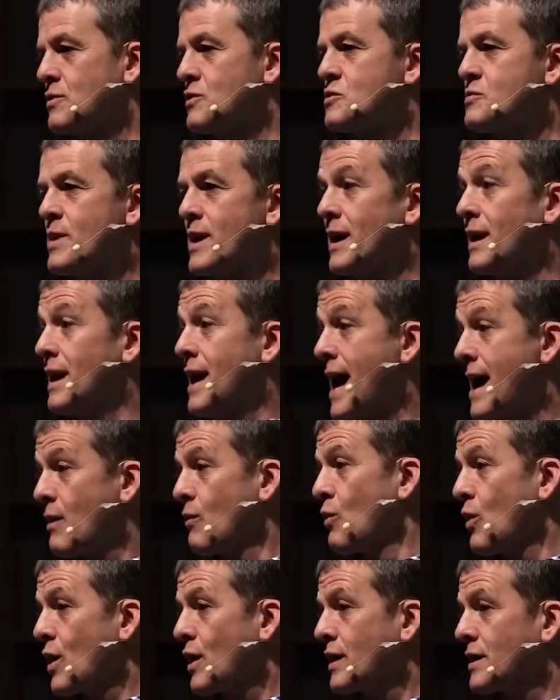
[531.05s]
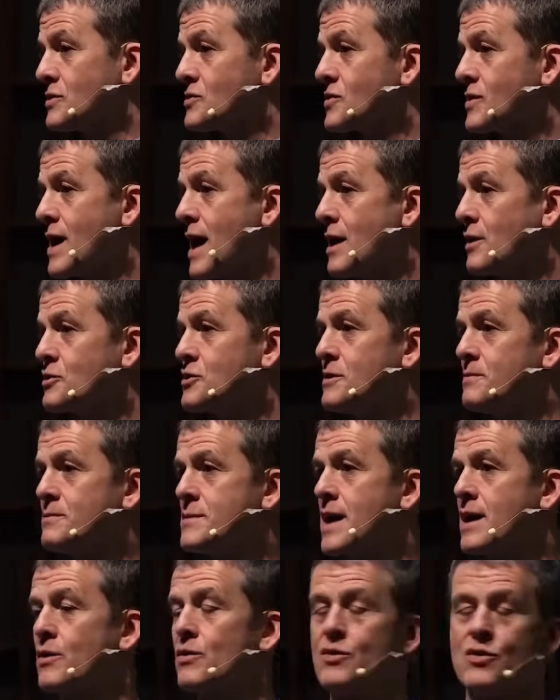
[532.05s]
There's been a lot of work and scholarship
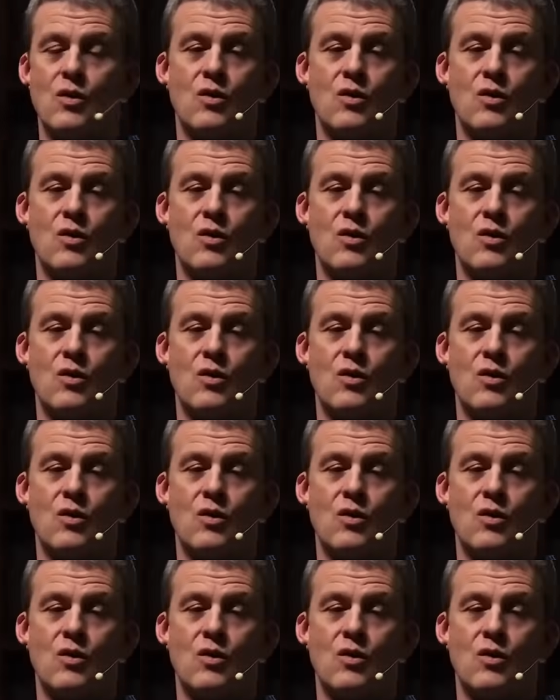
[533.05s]
done on